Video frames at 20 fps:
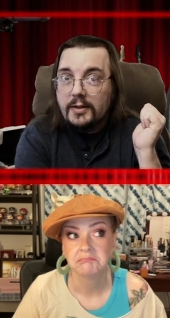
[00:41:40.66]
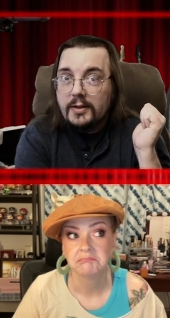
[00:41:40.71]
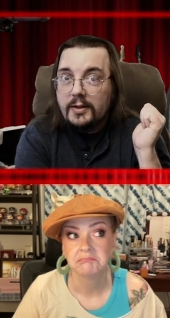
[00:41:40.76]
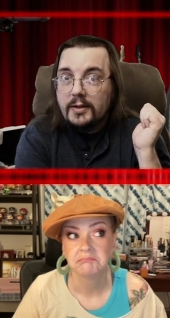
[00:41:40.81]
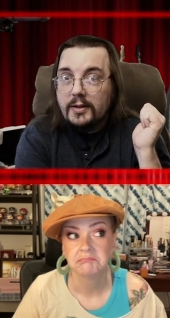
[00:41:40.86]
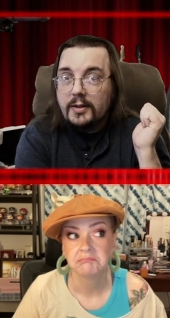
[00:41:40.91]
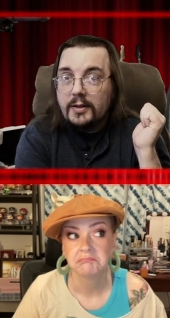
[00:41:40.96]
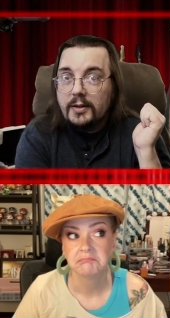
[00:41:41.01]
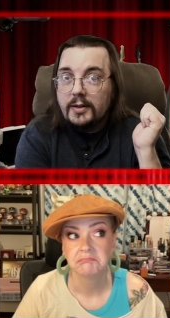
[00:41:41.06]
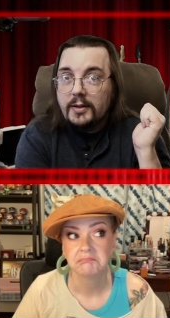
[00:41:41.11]

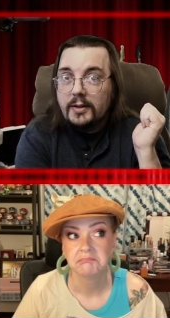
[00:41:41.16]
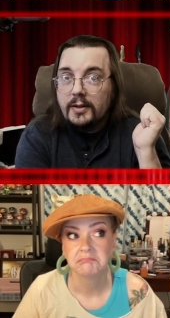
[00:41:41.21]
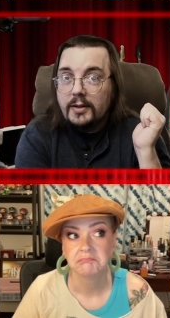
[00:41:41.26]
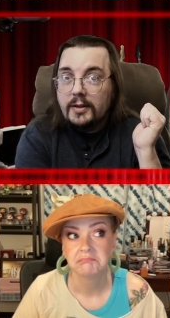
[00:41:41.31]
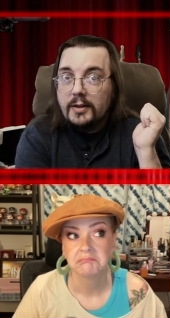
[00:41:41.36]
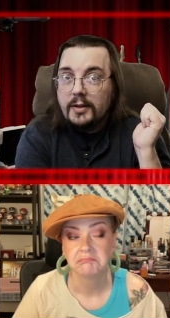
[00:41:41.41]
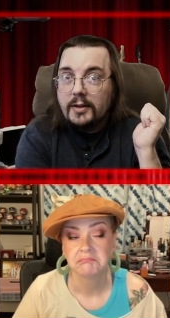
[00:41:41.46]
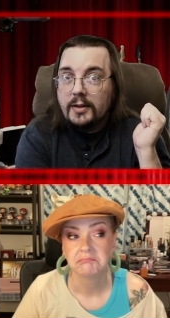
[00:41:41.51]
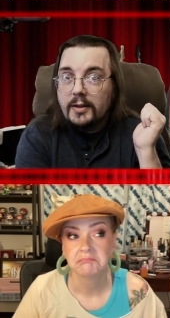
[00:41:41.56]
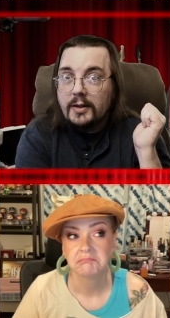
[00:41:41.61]

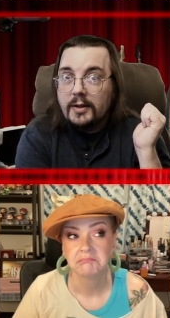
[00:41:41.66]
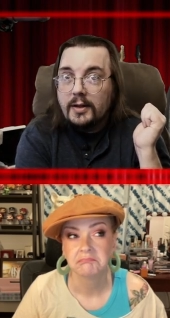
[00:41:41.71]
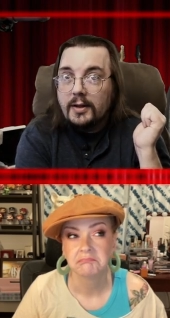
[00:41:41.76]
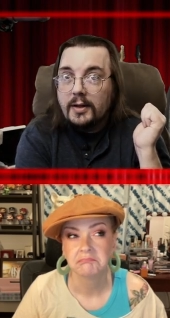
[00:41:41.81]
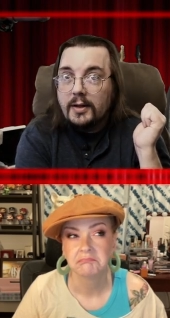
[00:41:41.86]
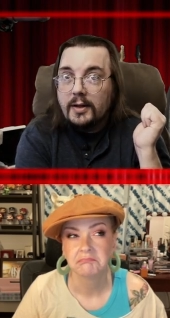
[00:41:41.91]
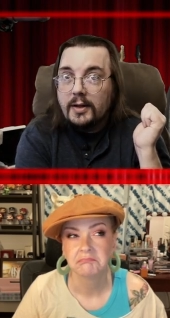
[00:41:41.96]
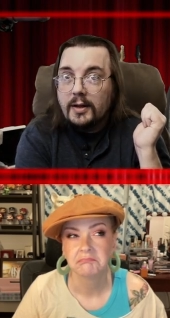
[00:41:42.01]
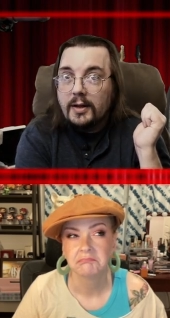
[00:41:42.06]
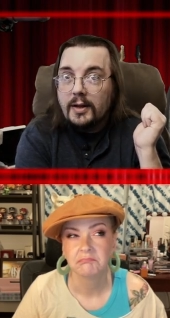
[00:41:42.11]

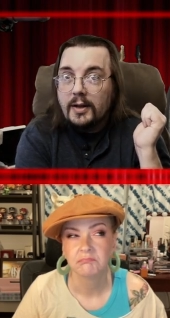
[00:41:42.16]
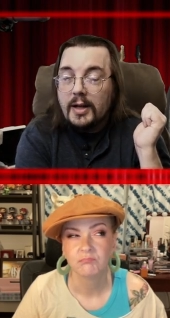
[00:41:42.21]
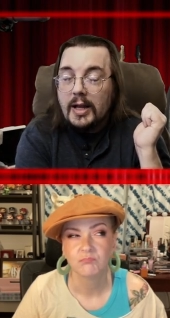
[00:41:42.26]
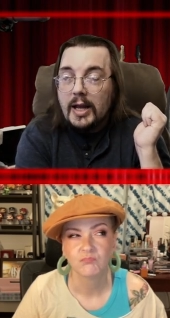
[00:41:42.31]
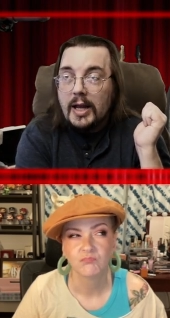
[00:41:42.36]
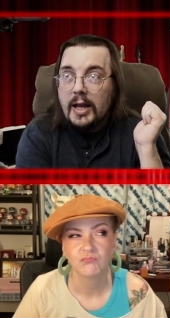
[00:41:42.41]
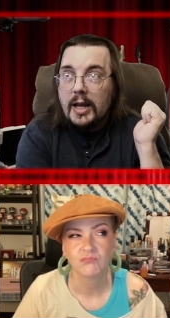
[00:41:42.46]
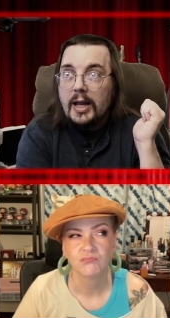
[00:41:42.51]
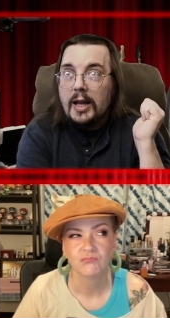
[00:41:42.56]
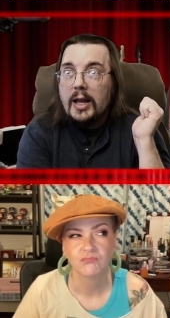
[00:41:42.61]

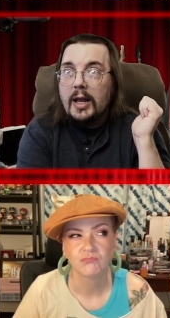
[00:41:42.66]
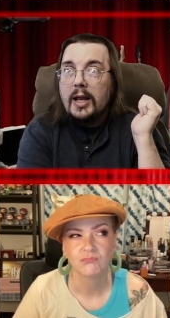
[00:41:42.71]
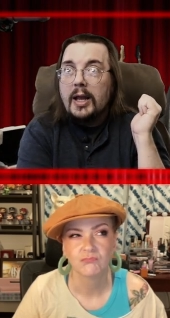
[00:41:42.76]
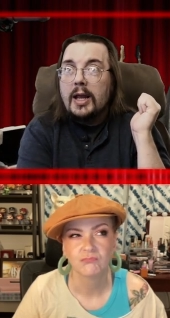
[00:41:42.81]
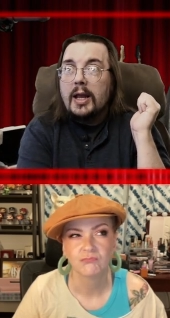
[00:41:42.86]
[no speech]